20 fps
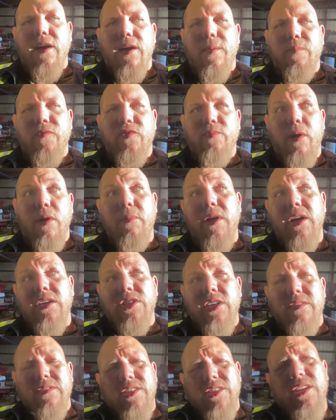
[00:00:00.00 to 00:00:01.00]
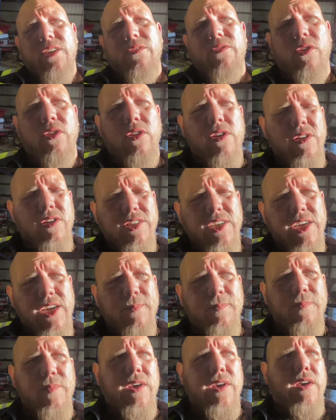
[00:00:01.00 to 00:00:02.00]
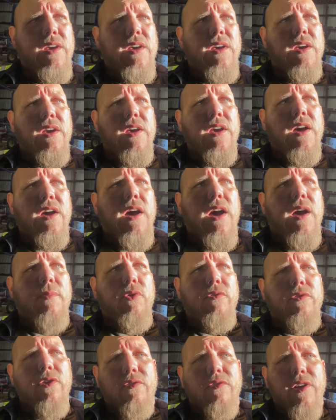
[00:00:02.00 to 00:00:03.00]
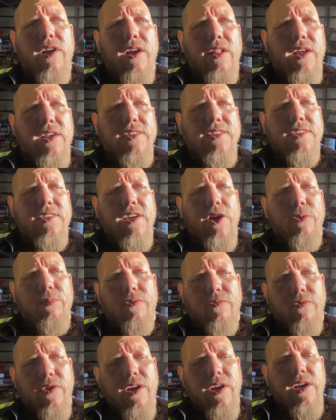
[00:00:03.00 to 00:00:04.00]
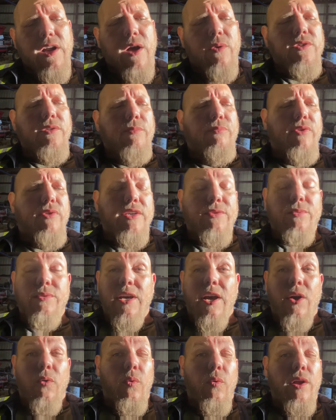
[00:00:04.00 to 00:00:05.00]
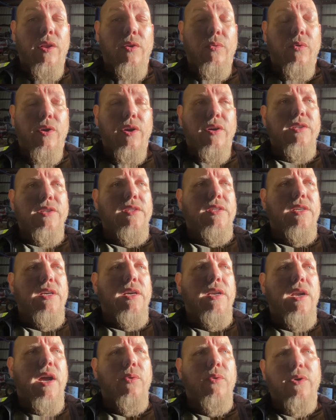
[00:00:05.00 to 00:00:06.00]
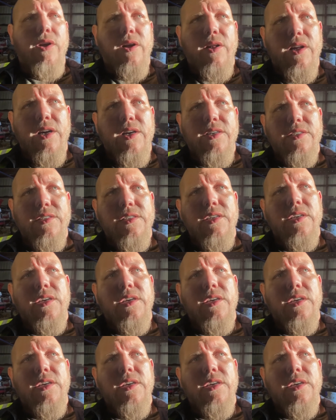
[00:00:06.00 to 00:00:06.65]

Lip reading: small block Chevy stuff for a long time. I moved over to LS because I helped a friend. I was impressed with how well it worked, and I went LS.